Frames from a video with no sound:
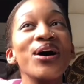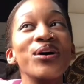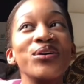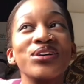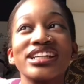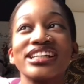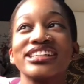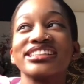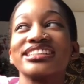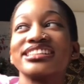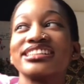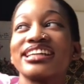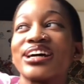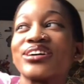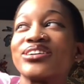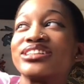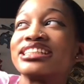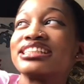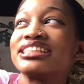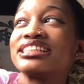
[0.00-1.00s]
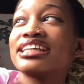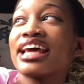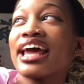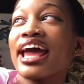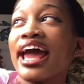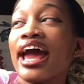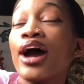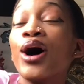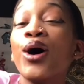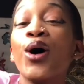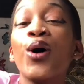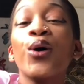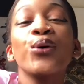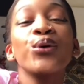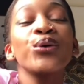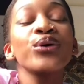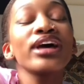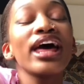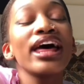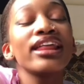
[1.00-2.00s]
what else do I want to say?
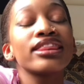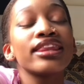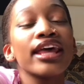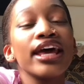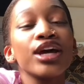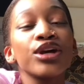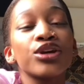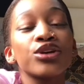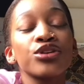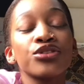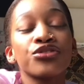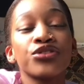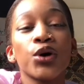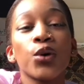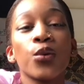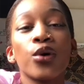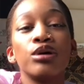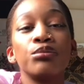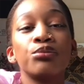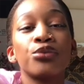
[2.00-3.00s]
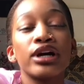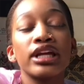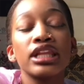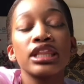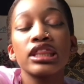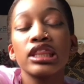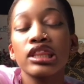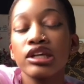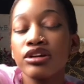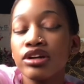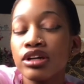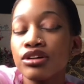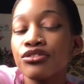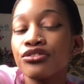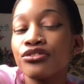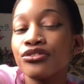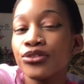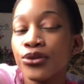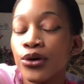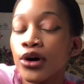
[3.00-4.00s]
oh yeah thank you for
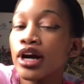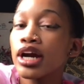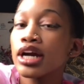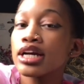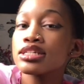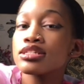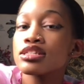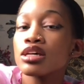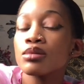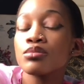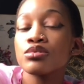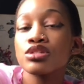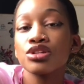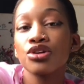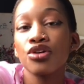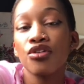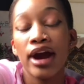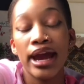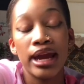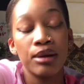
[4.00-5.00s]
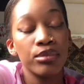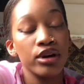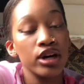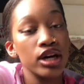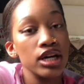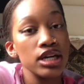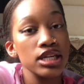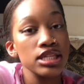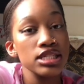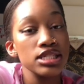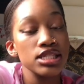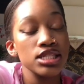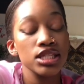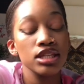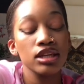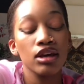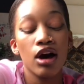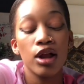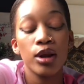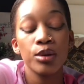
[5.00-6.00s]
1.34 subscribers
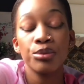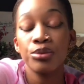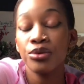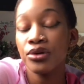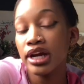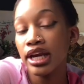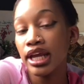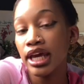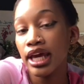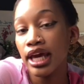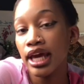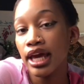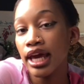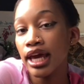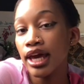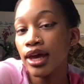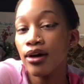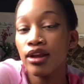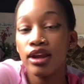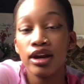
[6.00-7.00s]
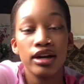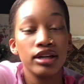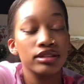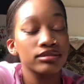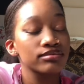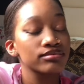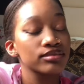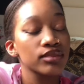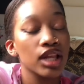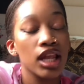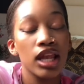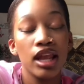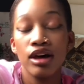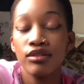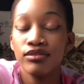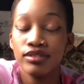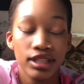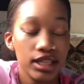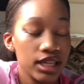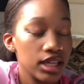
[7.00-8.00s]
y'all pretty y'all are
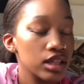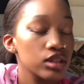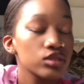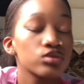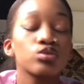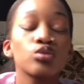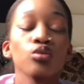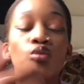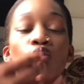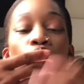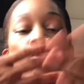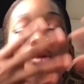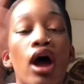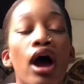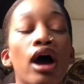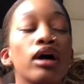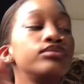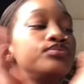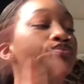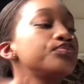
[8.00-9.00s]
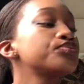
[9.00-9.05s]
lovely Mwah.